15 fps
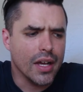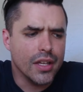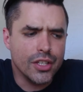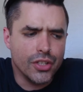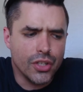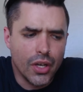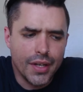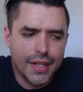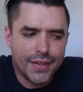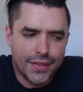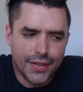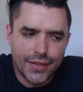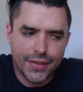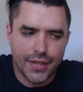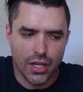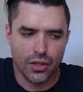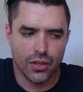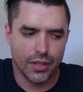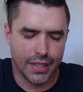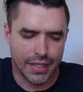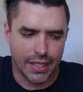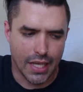Not
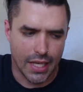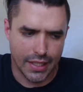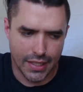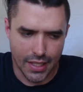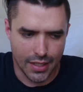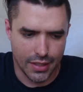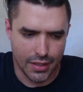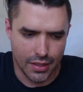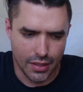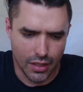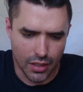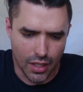necessarily, again,